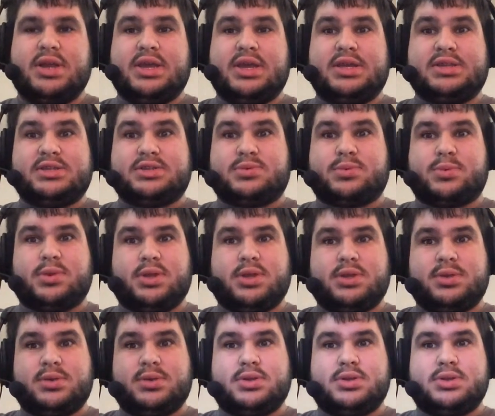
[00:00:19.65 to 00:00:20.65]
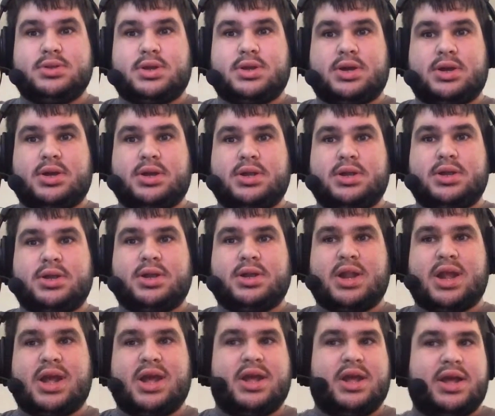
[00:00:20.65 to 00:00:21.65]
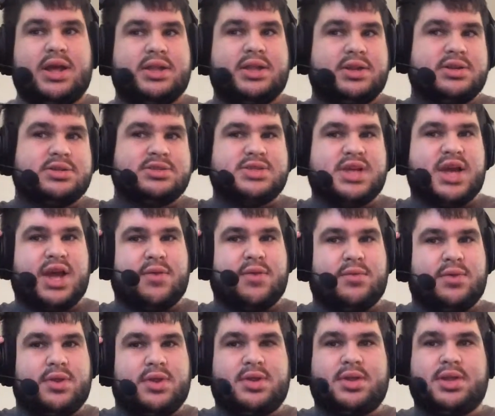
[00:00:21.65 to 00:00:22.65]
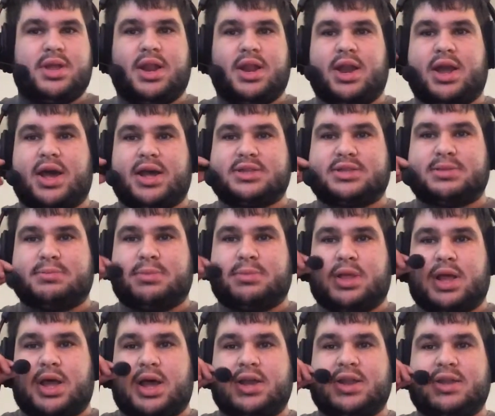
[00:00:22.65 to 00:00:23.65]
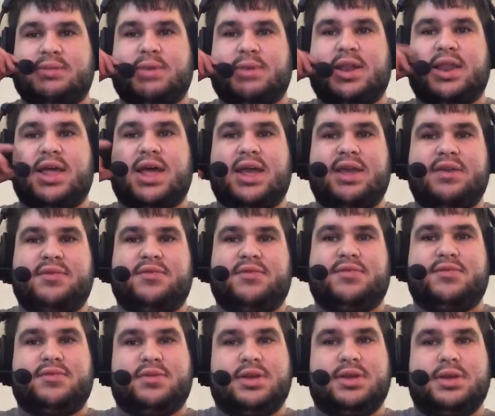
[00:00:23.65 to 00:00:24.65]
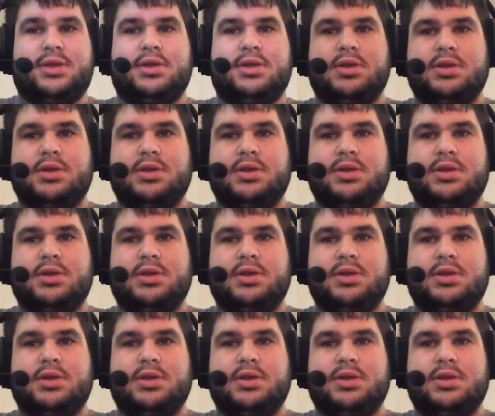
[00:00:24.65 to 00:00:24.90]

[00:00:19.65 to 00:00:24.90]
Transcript: and it's really, really hard, and I, there's not really a lot to blog in my life.